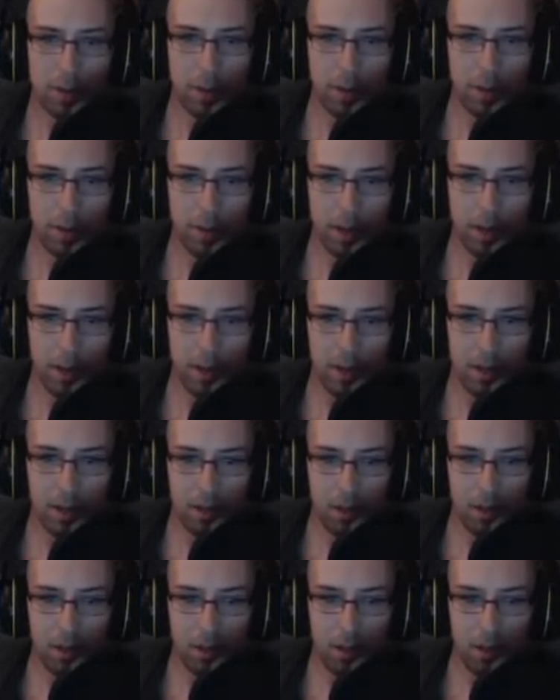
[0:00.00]
and quick.
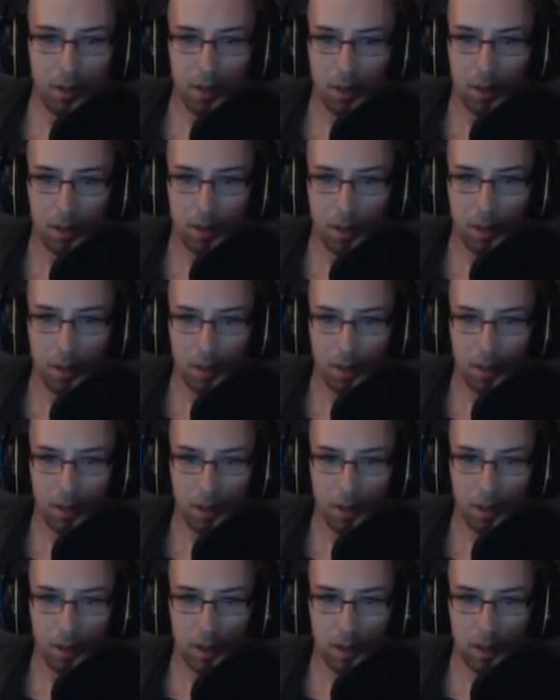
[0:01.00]

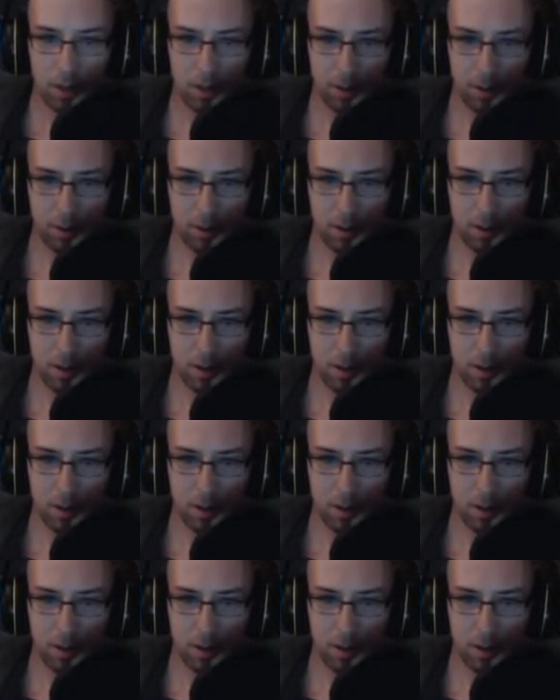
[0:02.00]
And you.